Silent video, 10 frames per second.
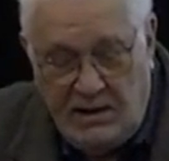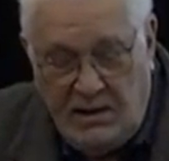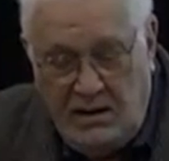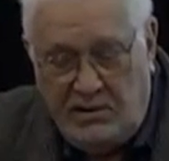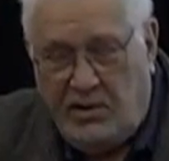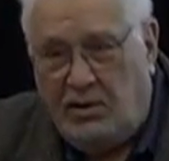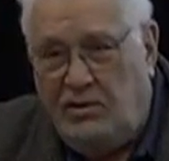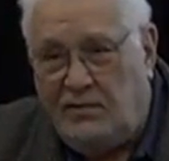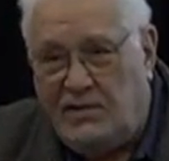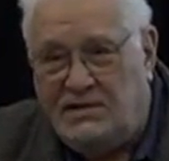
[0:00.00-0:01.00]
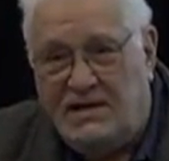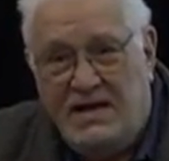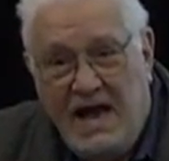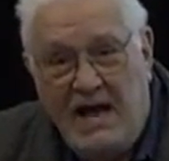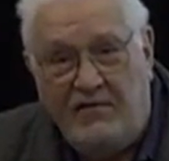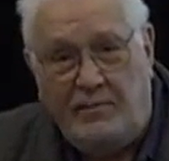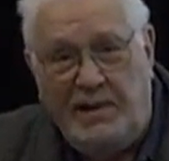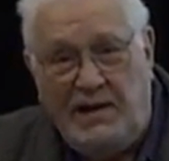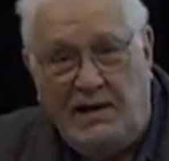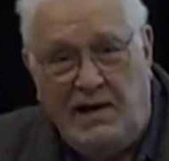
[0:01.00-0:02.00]
an eternal universe didn't have a
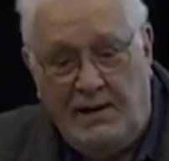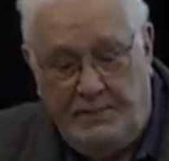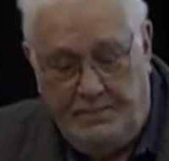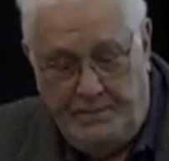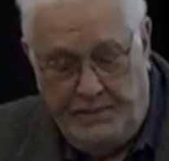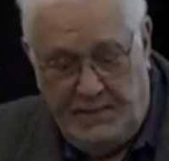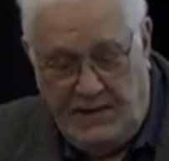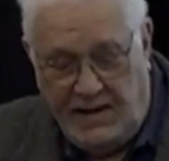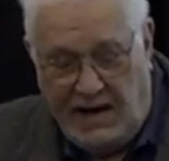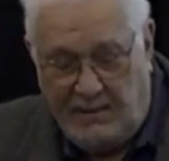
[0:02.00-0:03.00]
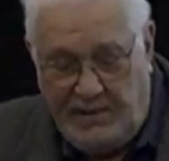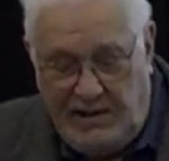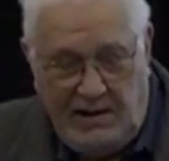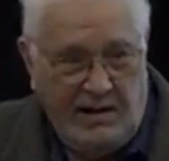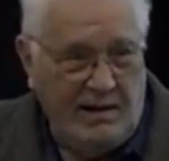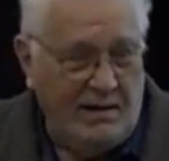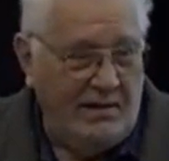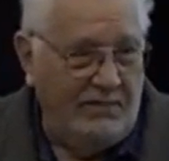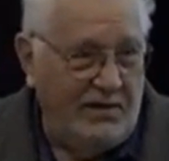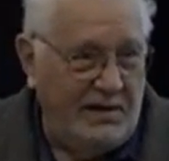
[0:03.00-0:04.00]
beginning, not a beginning an
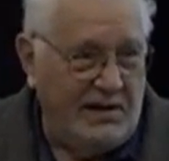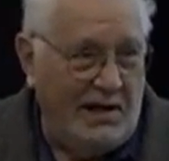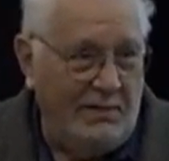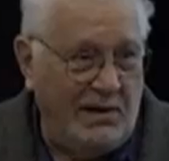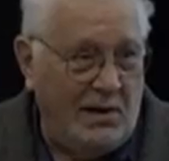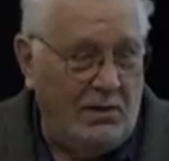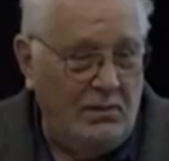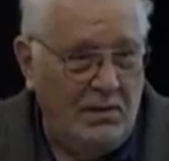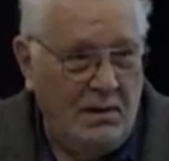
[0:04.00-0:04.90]
infinite time ago.